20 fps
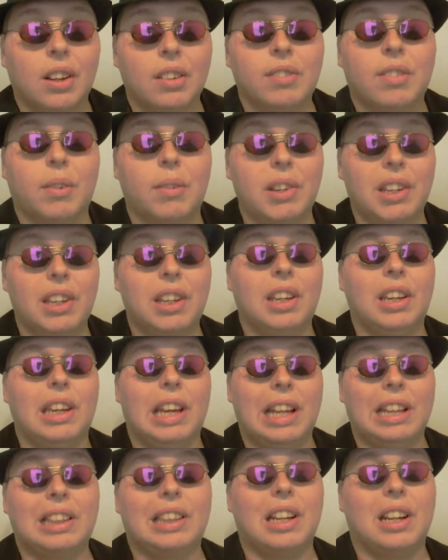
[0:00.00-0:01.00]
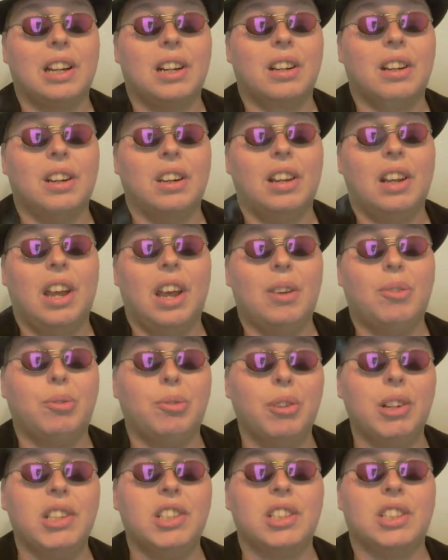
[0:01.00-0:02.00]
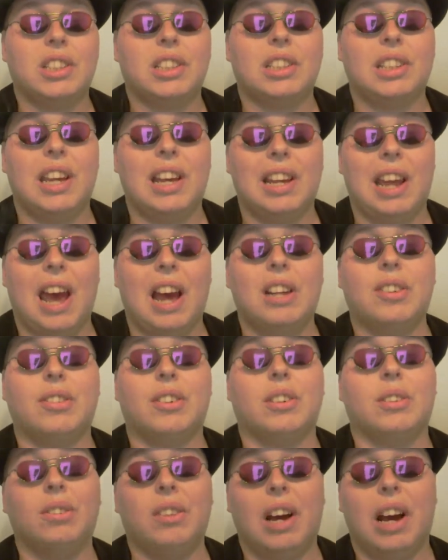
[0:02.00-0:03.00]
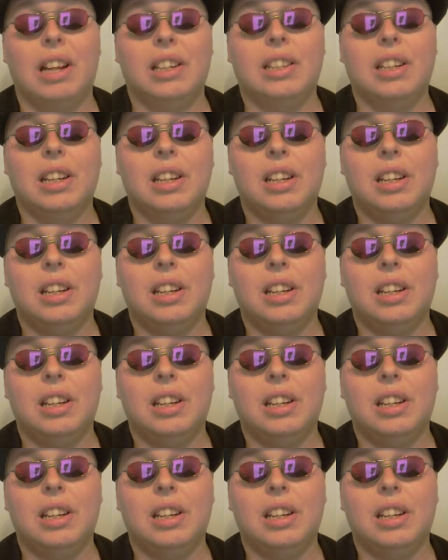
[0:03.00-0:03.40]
but we can get there if we just get out of our rut,